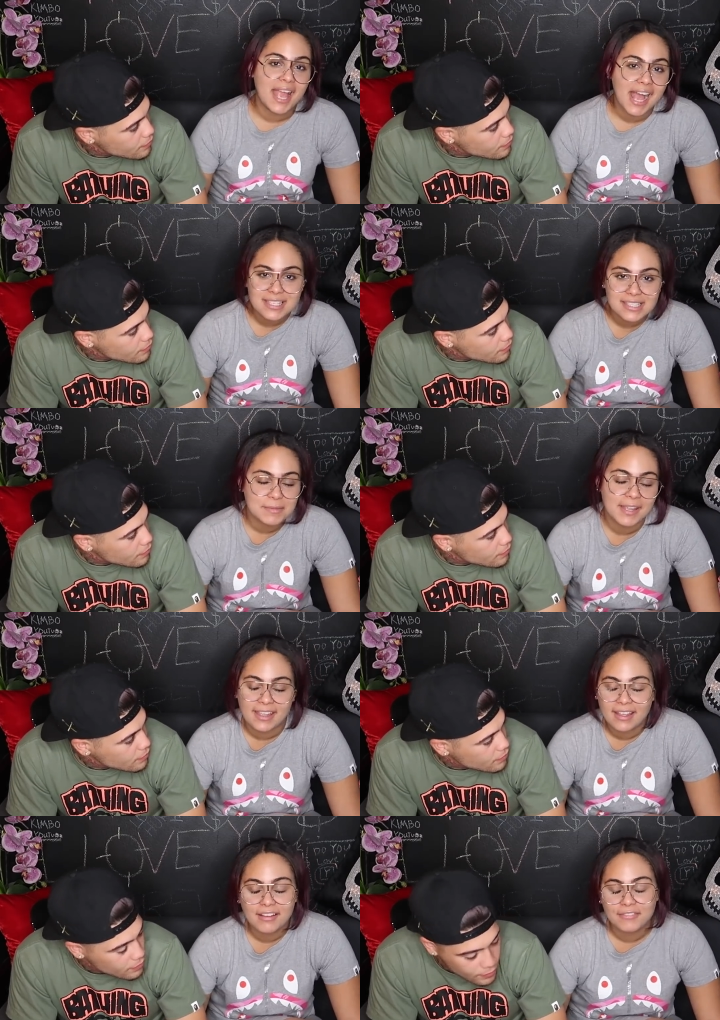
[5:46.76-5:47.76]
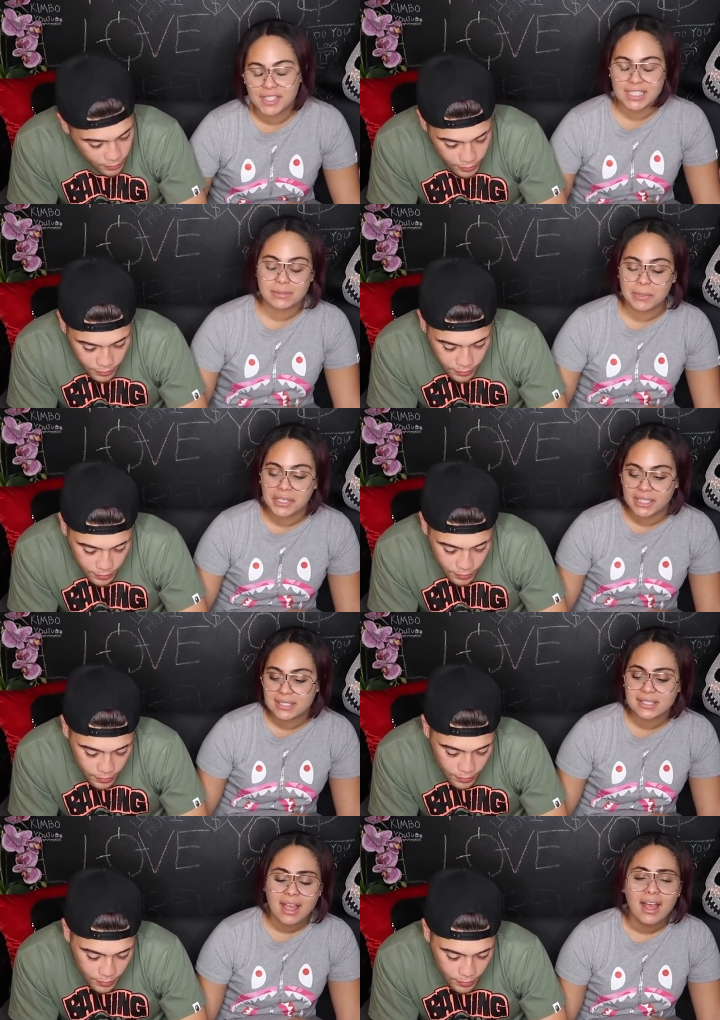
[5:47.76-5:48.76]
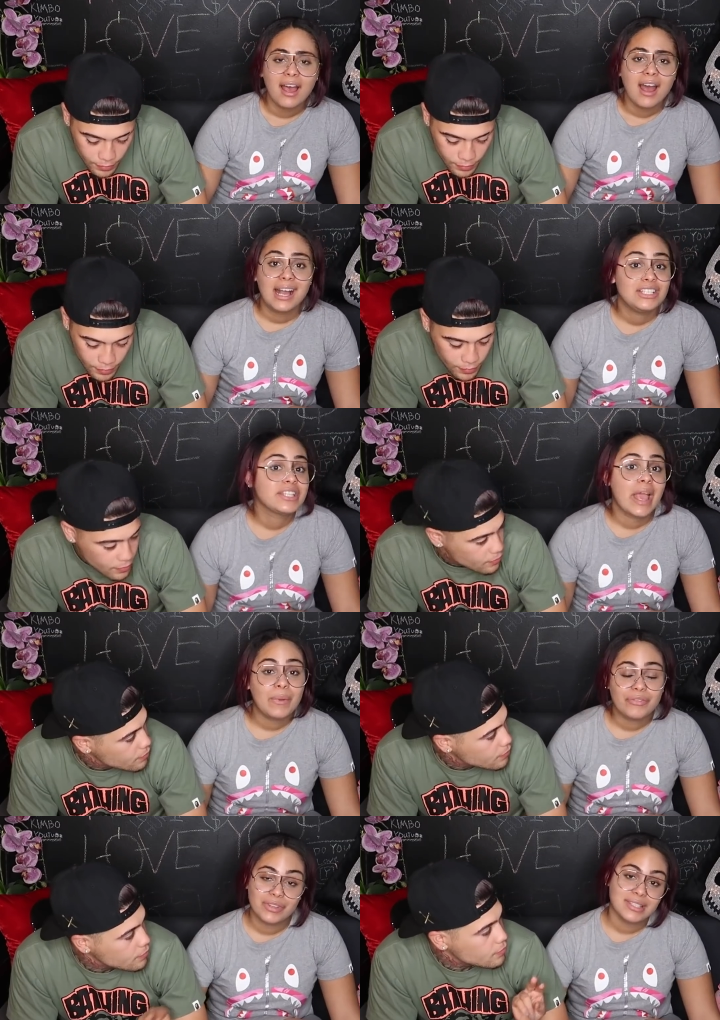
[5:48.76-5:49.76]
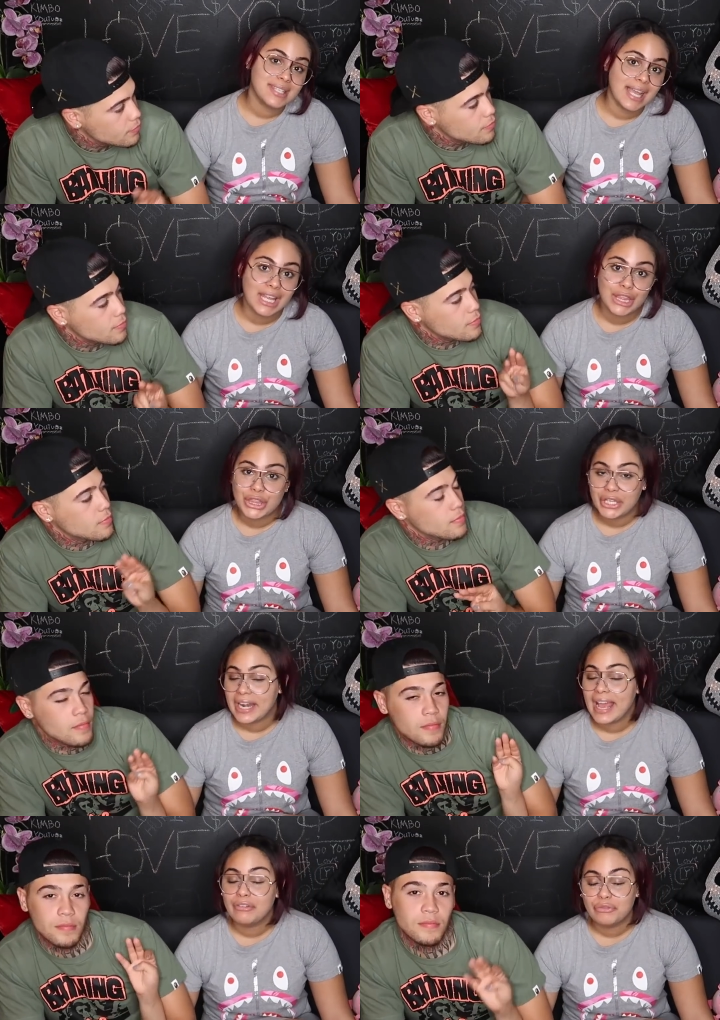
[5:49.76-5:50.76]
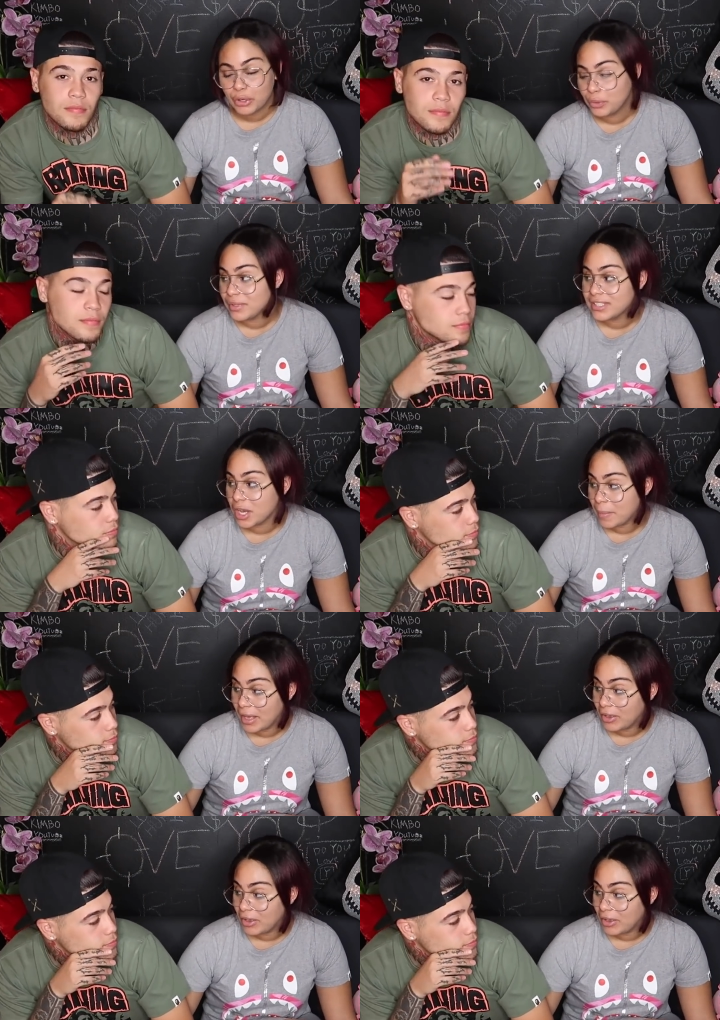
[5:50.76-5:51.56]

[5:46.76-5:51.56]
Speaker 1: he has to make it a fun experience. I just can't wait for the second, third, and fourth one to come